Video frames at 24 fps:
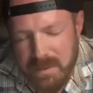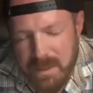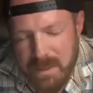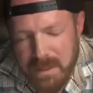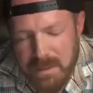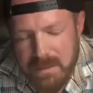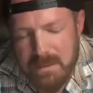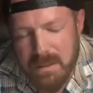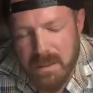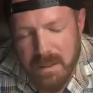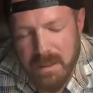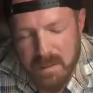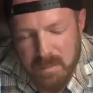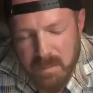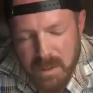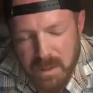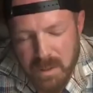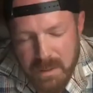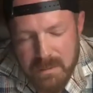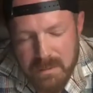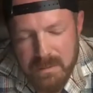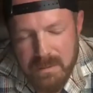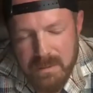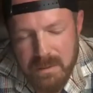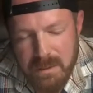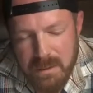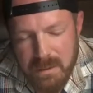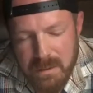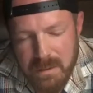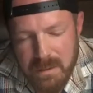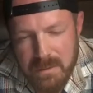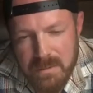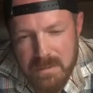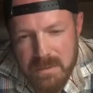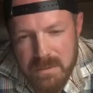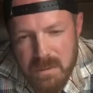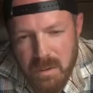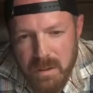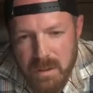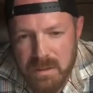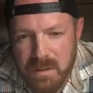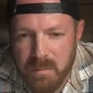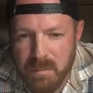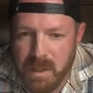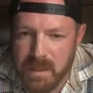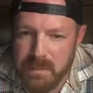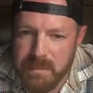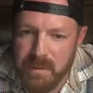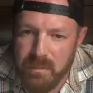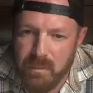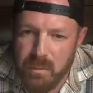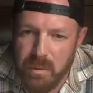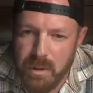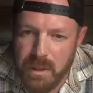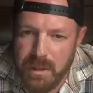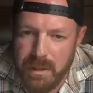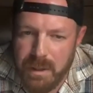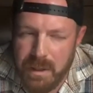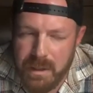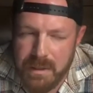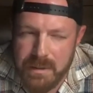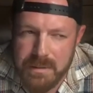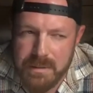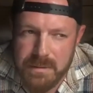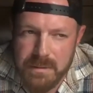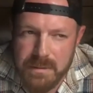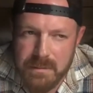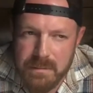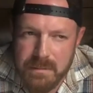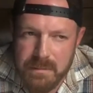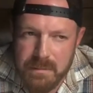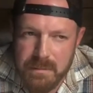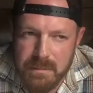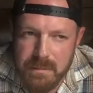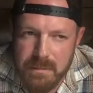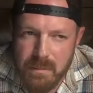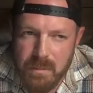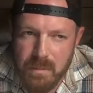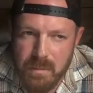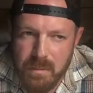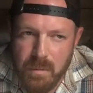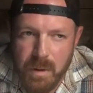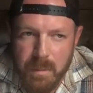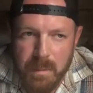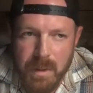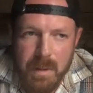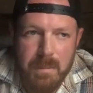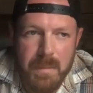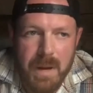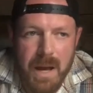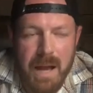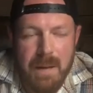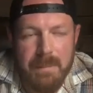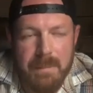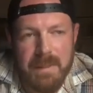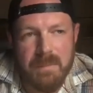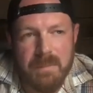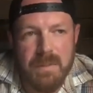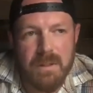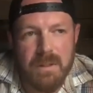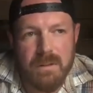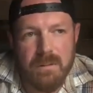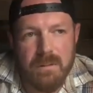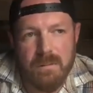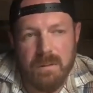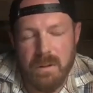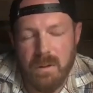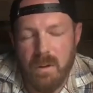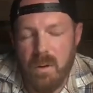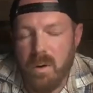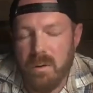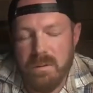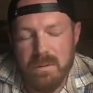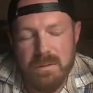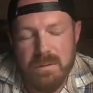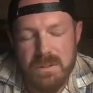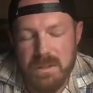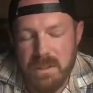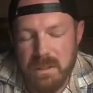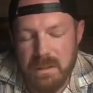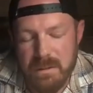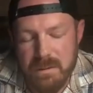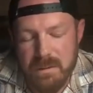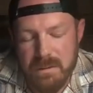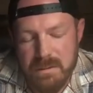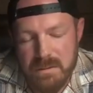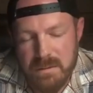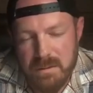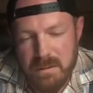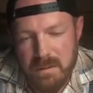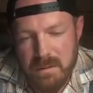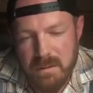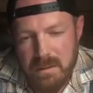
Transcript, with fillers: not a ton, but mm. it, hmm. it, started to make me realize what my mom had been doing all those years.